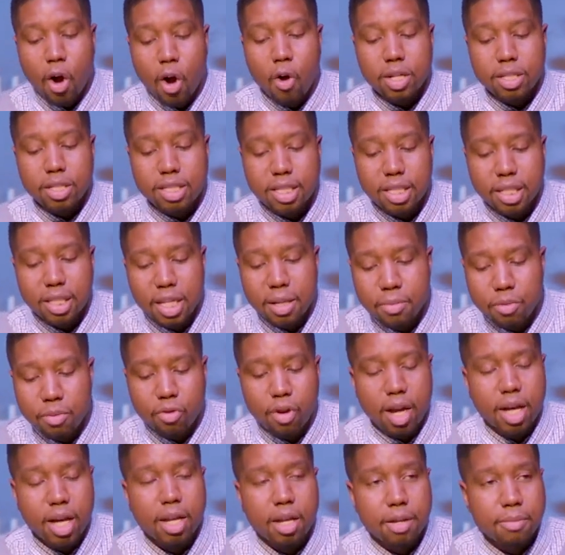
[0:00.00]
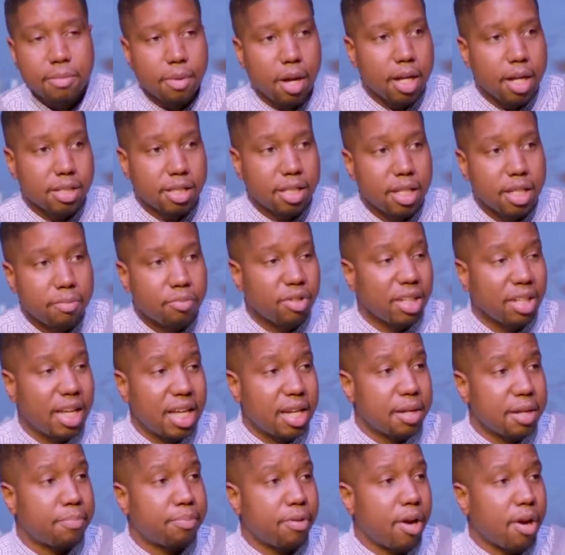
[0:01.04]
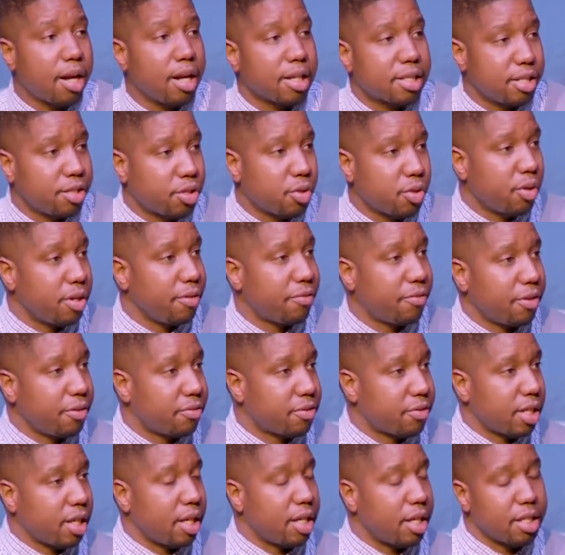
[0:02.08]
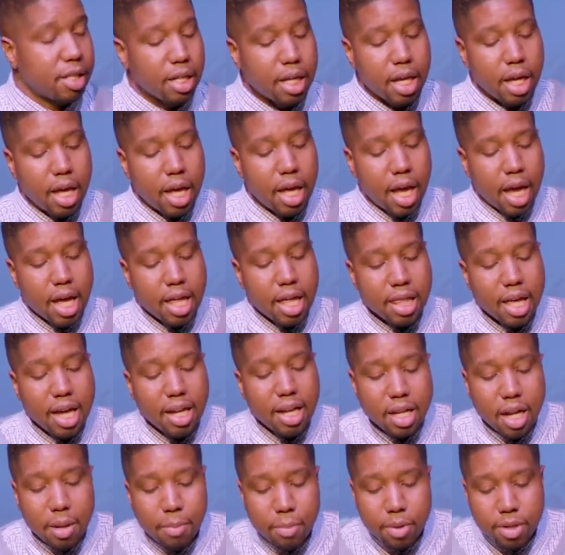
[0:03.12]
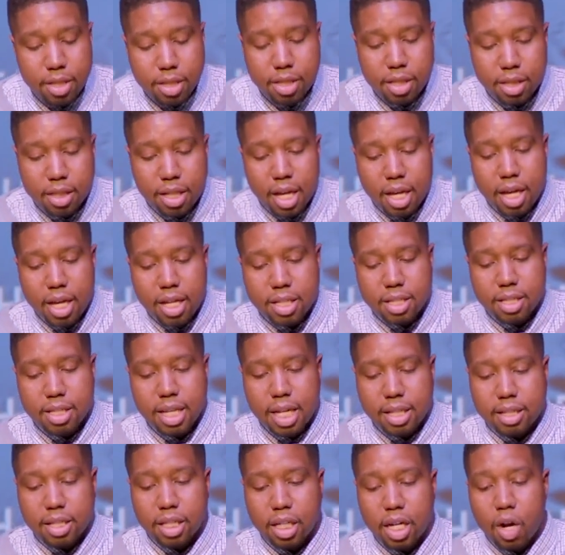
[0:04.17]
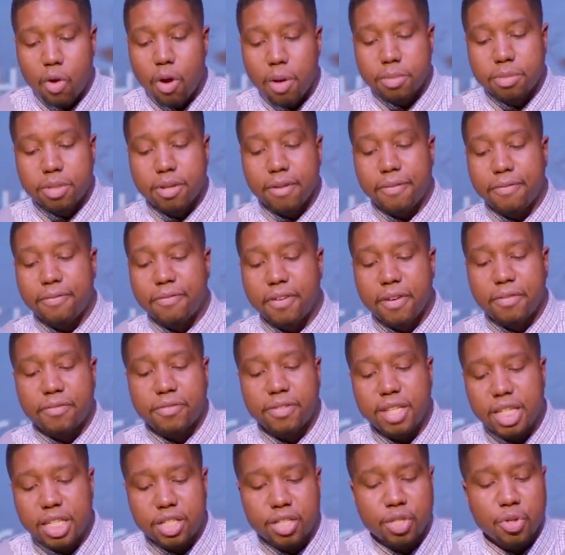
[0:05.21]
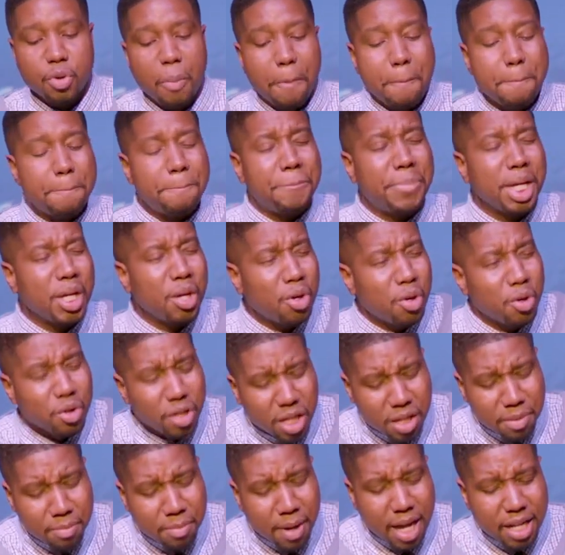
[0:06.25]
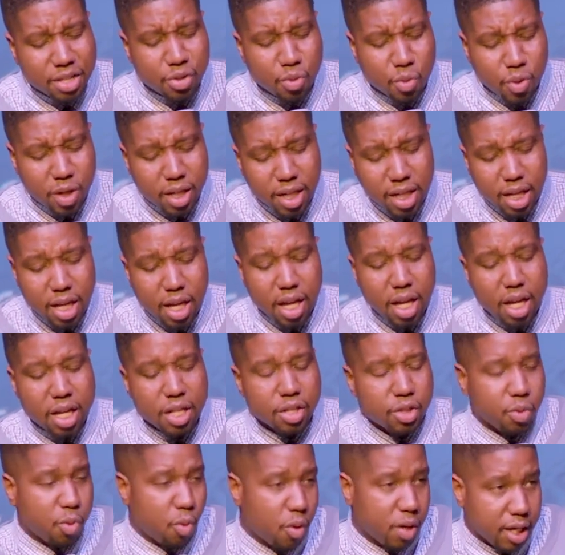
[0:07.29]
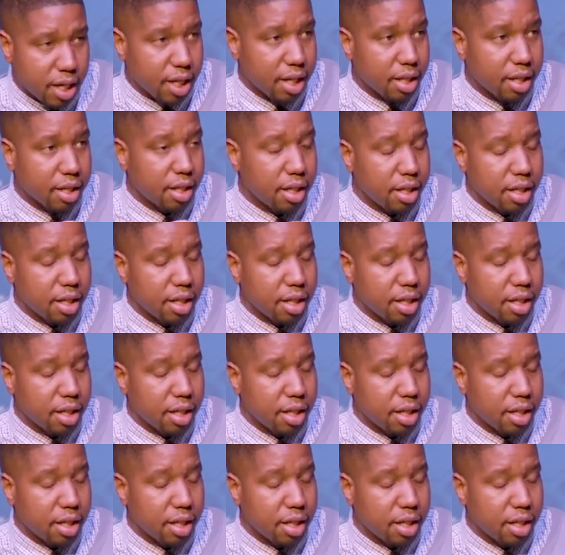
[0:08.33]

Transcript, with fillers: on sleep, rated, uh, sleep related products in 2015, and that number is, that is set to go up to 52 billion by 2020.